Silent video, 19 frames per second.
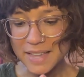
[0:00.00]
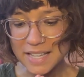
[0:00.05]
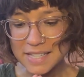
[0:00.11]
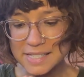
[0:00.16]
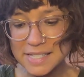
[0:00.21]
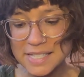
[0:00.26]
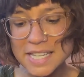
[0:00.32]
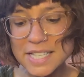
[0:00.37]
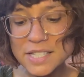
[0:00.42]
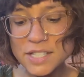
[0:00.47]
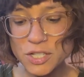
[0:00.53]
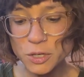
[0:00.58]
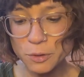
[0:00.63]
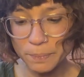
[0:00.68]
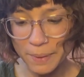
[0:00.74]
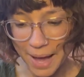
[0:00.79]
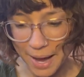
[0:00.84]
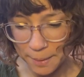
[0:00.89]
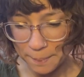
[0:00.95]
Since
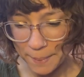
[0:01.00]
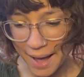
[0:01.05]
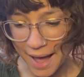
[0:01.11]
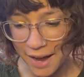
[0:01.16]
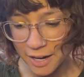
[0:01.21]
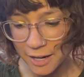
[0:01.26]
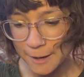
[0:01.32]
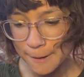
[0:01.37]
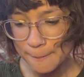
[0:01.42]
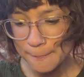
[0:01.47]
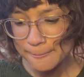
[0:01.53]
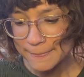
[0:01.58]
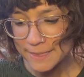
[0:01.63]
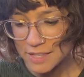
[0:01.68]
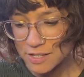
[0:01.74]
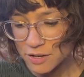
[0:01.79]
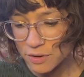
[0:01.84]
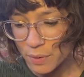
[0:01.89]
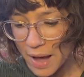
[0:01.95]
you backpack,
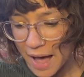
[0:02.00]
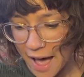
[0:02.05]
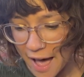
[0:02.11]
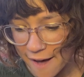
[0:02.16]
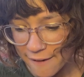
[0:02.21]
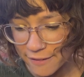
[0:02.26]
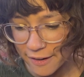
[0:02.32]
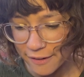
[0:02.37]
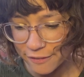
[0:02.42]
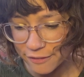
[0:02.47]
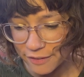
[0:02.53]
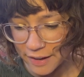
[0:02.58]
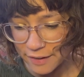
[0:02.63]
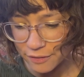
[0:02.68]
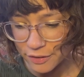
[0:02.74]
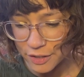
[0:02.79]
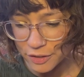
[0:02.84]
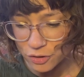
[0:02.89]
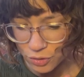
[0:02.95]
do you have a
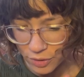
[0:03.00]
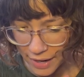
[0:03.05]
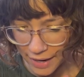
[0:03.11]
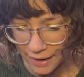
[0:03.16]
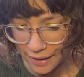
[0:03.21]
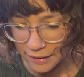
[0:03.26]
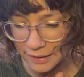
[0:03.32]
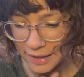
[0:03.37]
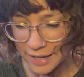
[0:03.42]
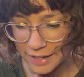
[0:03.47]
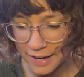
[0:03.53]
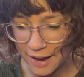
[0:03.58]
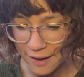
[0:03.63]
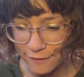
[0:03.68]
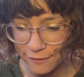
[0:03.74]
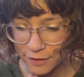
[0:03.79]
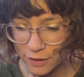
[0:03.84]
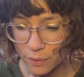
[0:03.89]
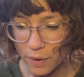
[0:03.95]
favorite trail and
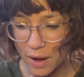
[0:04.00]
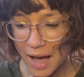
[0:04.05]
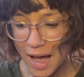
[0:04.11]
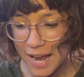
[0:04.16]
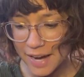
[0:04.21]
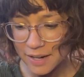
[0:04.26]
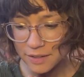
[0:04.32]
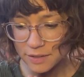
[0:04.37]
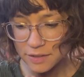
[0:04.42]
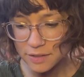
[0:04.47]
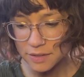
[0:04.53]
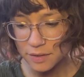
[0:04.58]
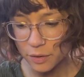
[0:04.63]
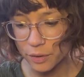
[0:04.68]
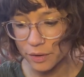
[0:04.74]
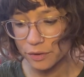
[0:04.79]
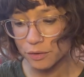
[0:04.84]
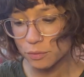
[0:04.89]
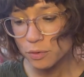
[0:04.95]
have you hiked
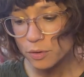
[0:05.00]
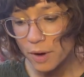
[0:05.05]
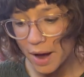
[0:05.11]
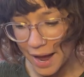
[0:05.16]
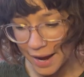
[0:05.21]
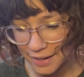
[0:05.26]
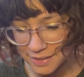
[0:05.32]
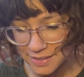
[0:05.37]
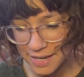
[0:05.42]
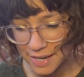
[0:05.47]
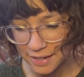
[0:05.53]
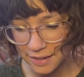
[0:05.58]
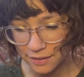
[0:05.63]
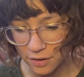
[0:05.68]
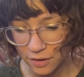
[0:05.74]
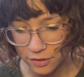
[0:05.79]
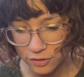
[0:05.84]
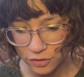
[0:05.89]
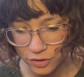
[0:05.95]
or through hiked any
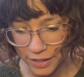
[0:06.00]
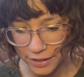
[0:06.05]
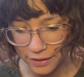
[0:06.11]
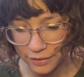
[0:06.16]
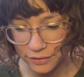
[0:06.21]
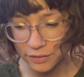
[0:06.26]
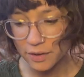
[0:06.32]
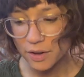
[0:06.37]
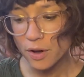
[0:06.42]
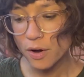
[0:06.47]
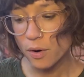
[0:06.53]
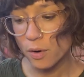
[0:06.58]
long trails